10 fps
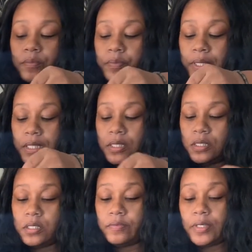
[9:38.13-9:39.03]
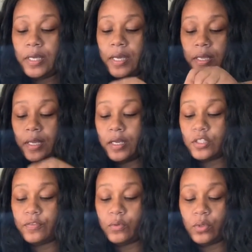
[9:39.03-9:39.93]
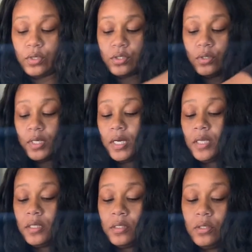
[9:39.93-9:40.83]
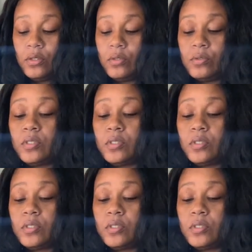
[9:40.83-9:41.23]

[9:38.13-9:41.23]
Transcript: plates and stuff that I had asked for, so I got those,